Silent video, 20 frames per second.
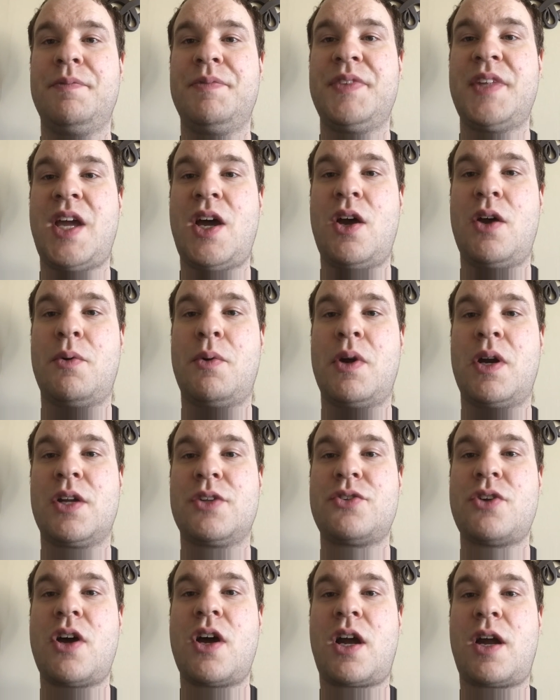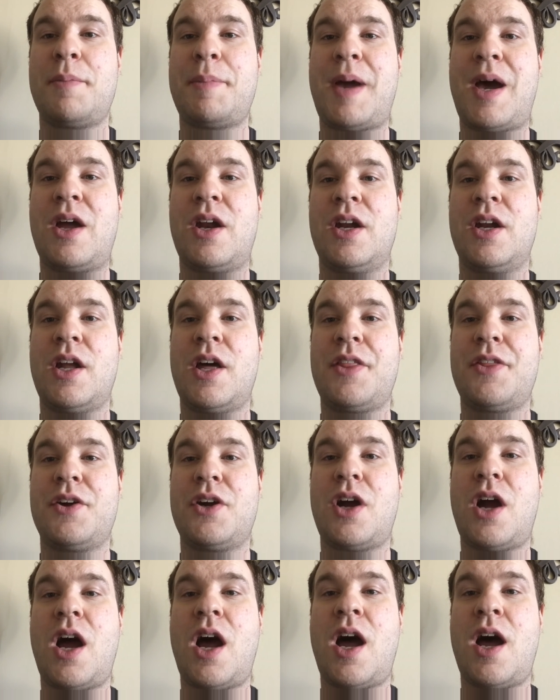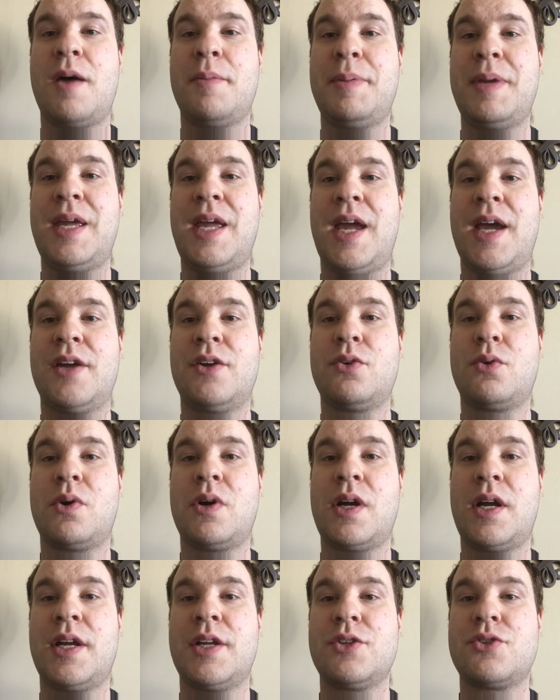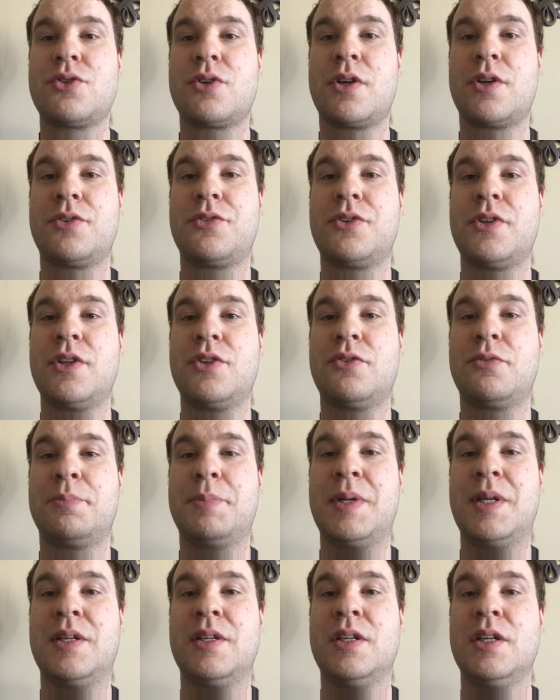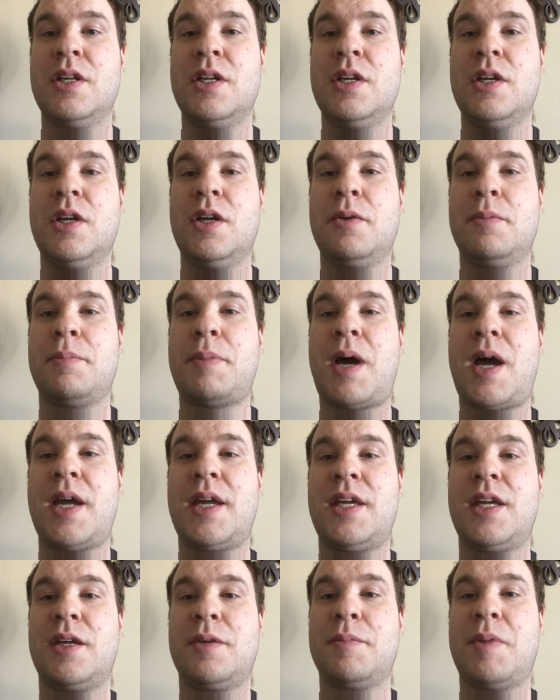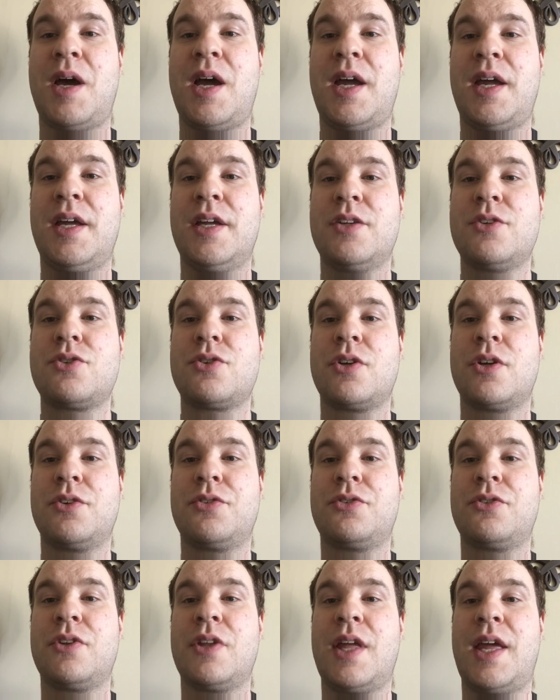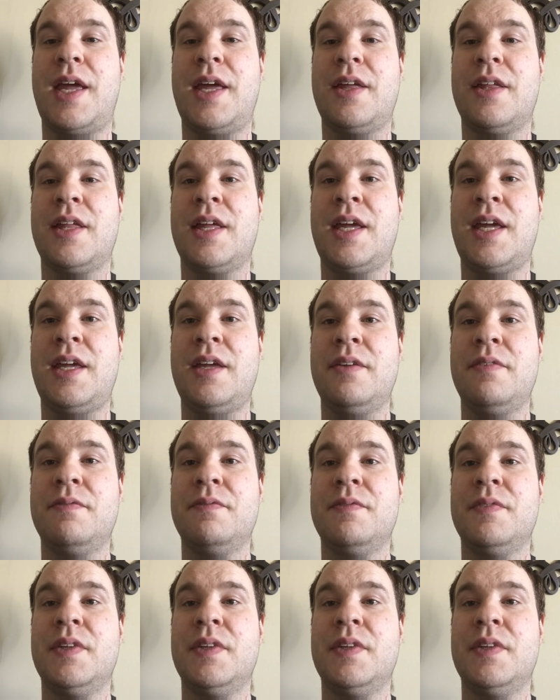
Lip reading: Now I want to talk about another hobby and or interest that's been piquing my interest lately.